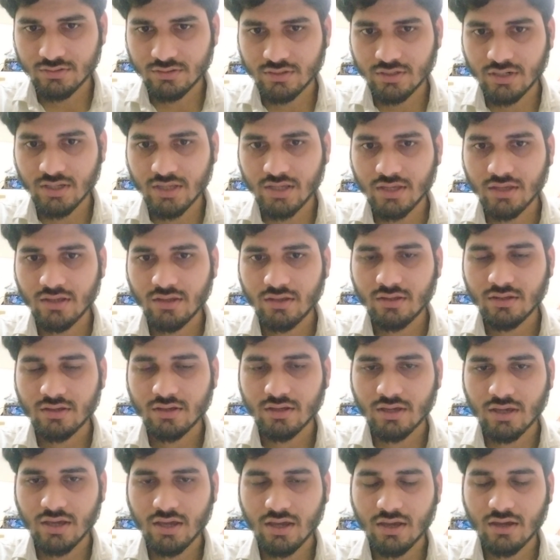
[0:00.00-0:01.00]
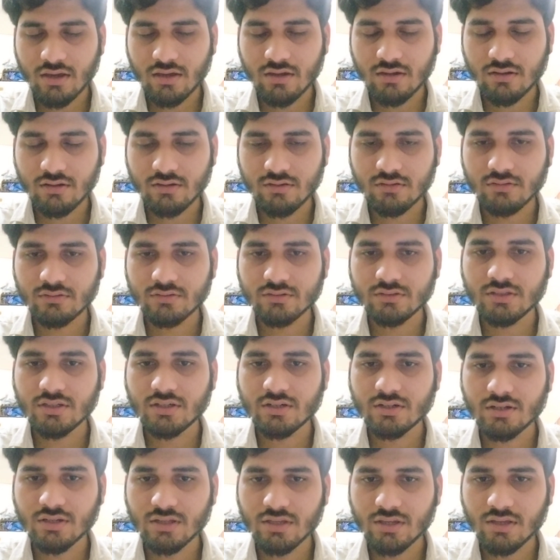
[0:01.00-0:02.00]
ray, the
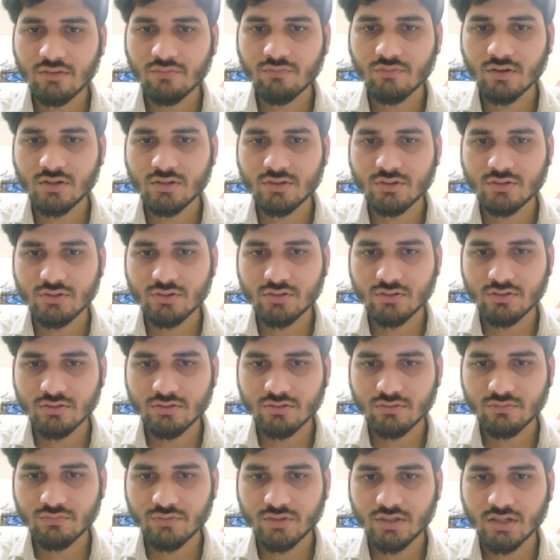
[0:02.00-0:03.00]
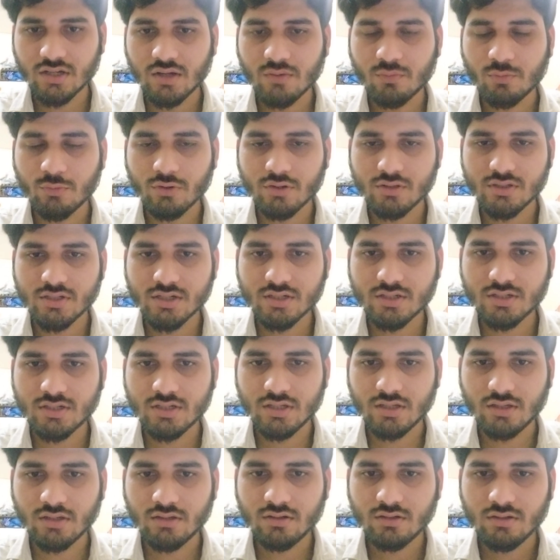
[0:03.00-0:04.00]
ray what we are
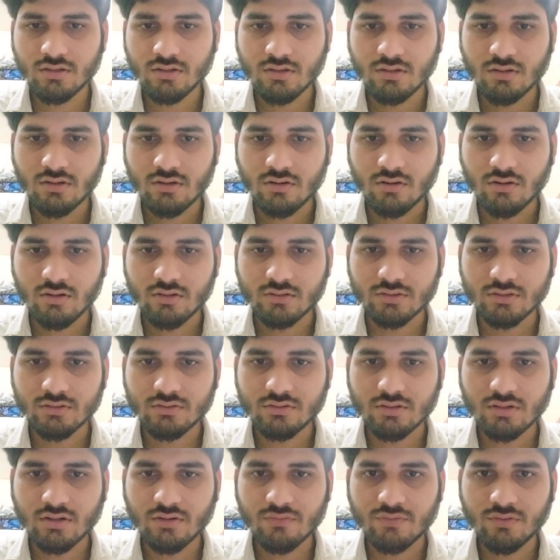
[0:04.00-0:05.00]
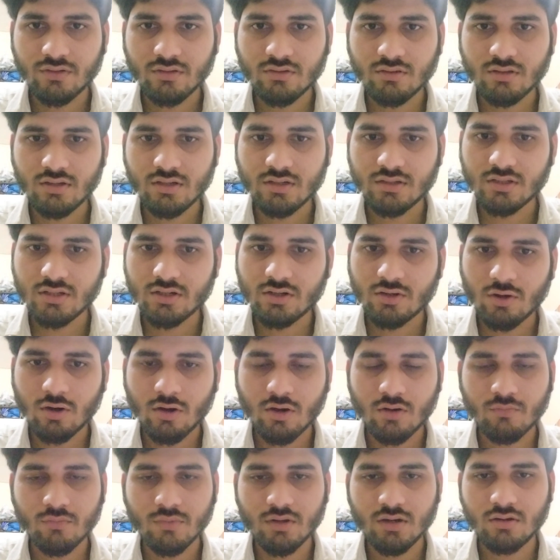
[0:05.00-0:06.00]
projecting on the surface, and the
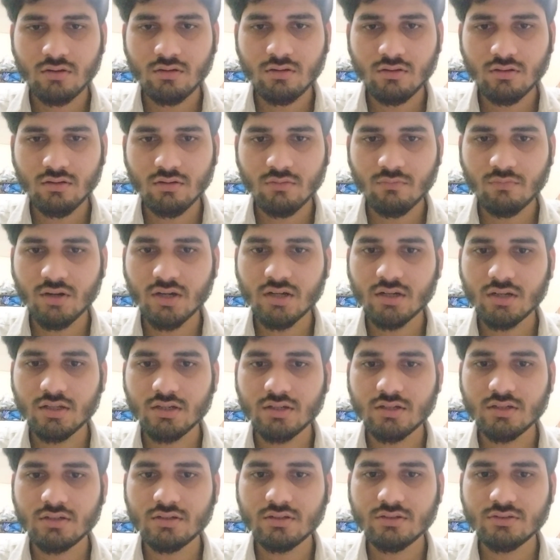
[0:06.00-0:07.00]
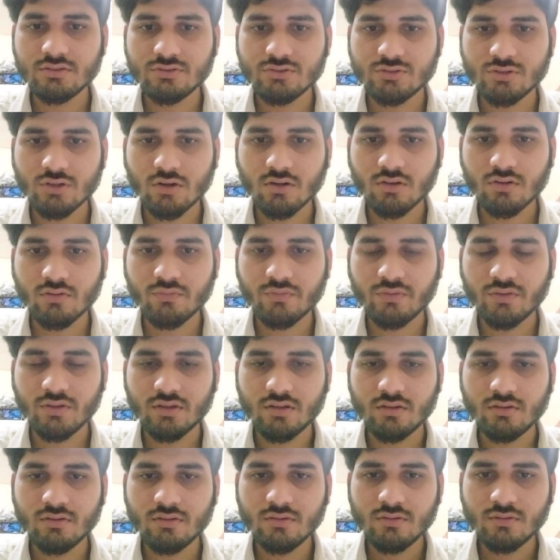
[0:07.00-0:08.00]
normal. But in
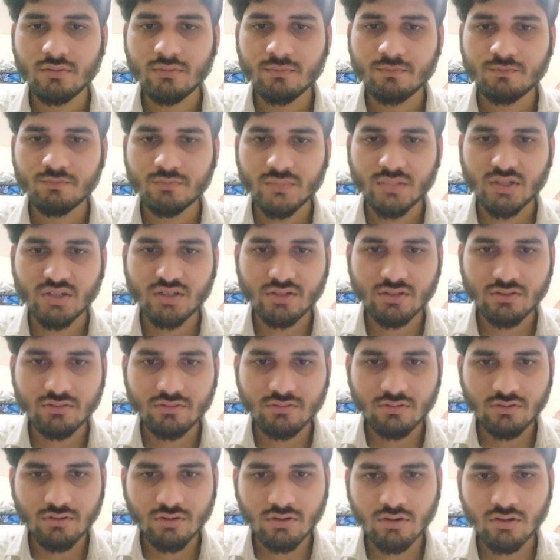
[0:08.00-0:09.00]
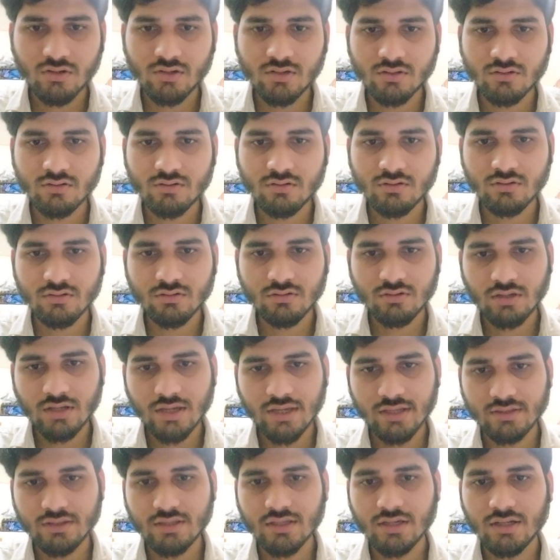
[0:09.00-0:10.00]
geography it is not
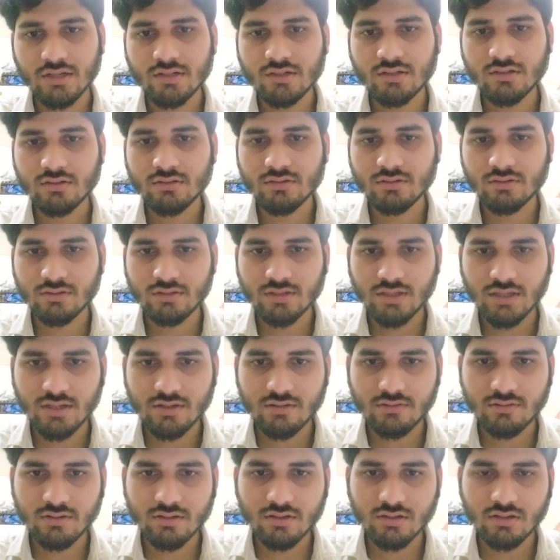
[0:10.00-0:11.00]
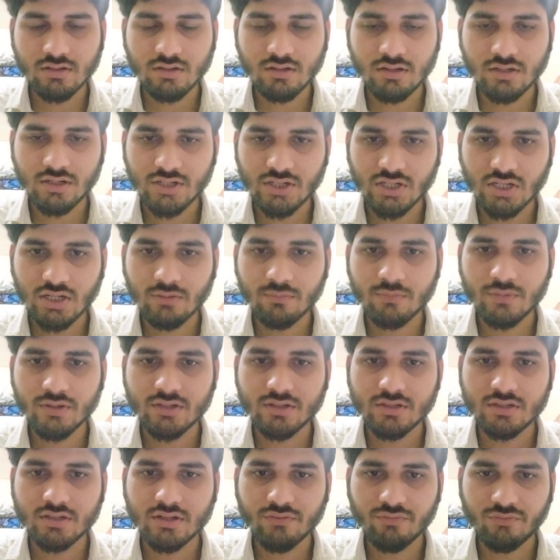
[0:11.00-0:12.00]
like that. There is a little bit
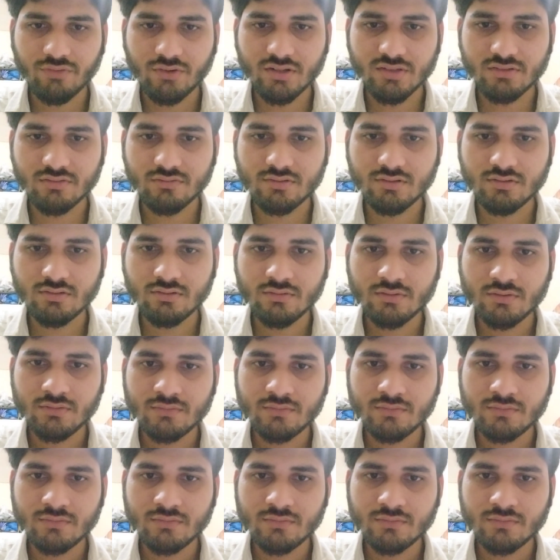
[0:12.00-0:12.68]
difference.